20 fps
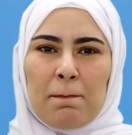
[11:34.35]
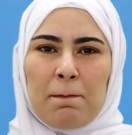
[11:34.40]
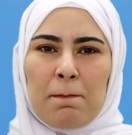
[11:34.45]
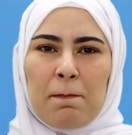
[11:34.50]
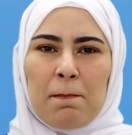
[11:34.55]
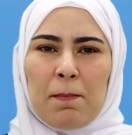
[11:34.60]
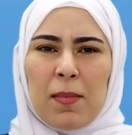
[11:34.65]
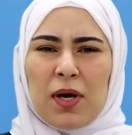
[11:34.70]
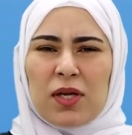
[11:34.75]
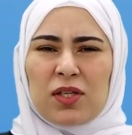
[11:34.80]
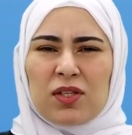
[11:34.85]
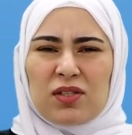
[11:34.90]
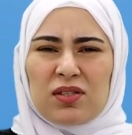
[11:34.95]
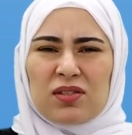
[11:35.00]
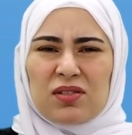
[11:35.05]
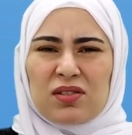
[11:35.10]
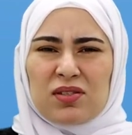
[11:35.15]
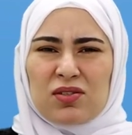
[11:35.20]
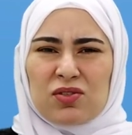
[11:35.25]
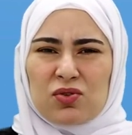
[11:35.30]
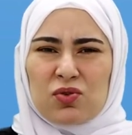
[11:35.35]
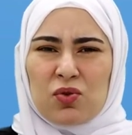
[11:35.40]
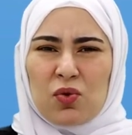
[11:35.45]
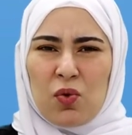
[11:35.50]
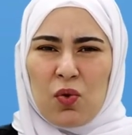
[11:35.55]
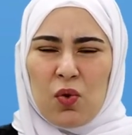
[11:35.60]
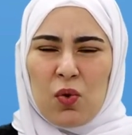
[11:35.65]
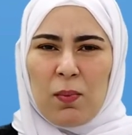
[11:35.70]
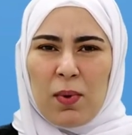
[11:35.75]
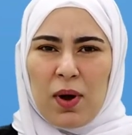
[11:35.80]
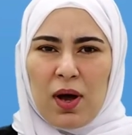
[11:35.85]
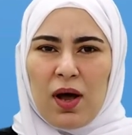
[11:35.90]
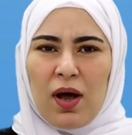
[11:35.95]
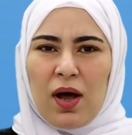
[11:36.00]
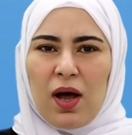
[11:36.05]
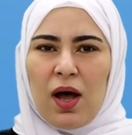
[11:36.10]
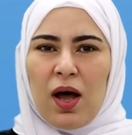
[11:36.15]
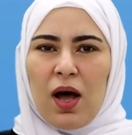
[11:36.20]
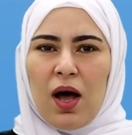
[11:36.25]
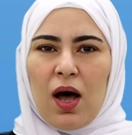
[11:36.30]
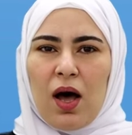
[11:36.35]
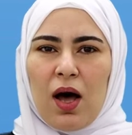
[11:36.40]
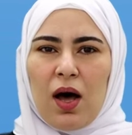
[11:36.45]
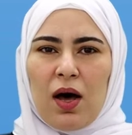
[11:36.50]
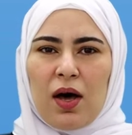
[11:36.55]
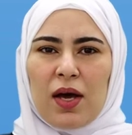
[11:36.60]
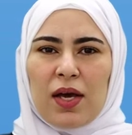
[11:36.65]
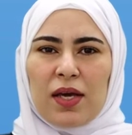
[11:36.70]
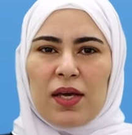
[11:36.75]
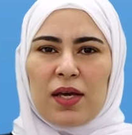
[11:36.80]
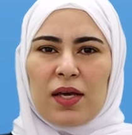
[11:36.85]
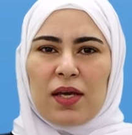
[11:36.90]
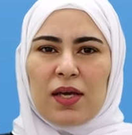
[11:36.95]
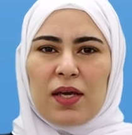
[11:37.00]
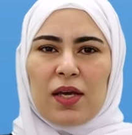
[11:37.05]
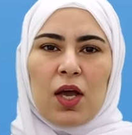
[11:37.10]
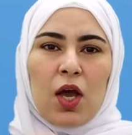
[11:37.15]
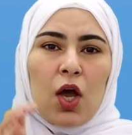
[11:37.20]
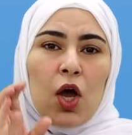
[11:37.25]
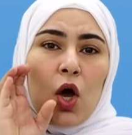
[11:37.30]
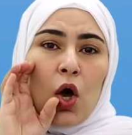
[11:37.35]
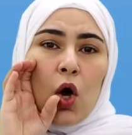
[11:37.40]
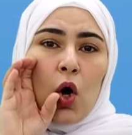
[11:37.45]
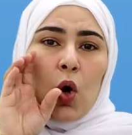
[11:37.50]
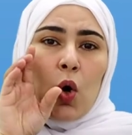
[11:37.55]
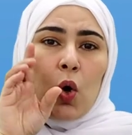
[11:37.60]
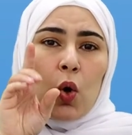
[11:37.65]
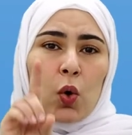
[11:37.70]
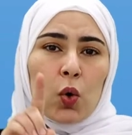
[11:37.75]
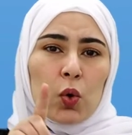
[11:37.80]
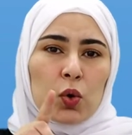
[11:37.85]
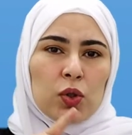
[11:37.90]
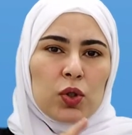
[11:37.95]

or managed to move the horse and pull my leg free.